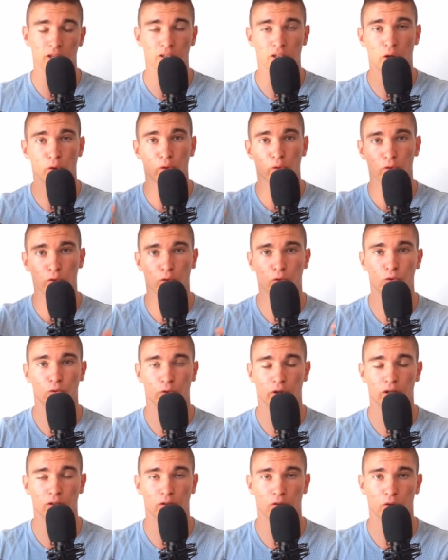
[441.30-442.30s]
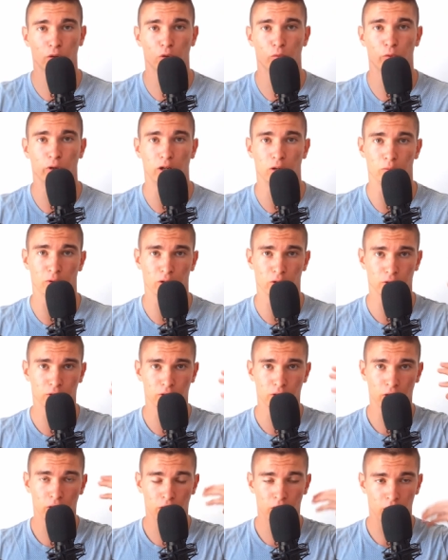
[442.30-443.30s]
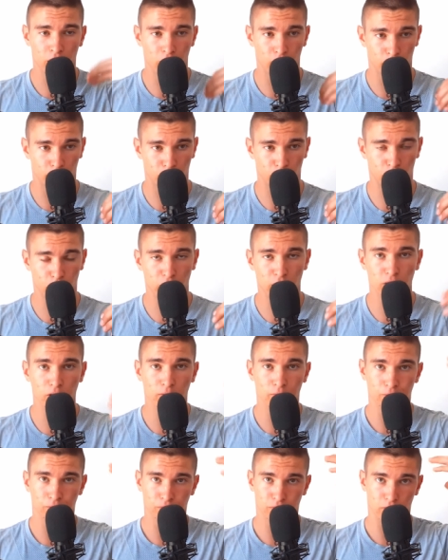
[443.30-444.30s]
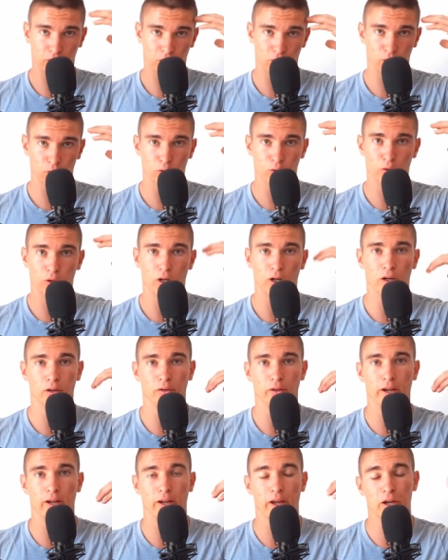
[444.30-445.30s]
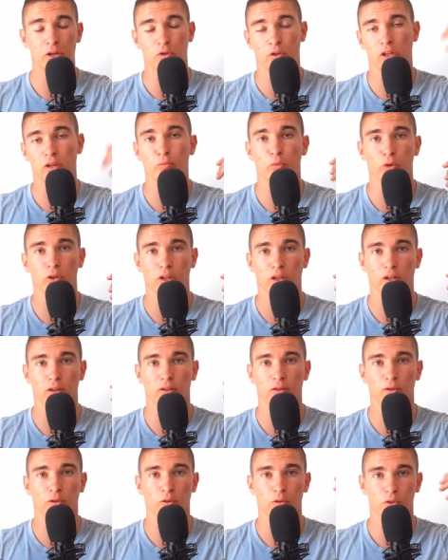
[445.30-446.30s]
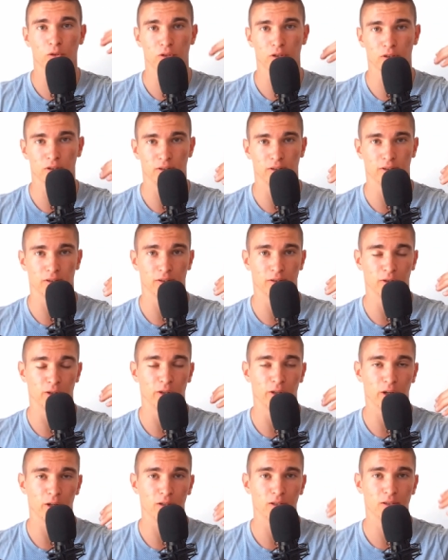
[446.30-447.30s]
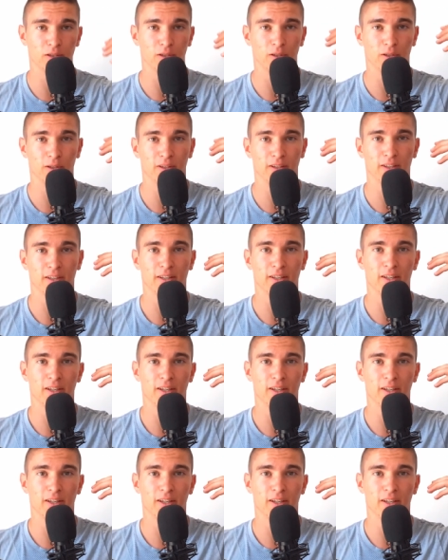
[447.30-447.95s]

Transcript: that's how you, you, strengthen your brain because when you read you are actually inputting those uh, dots dot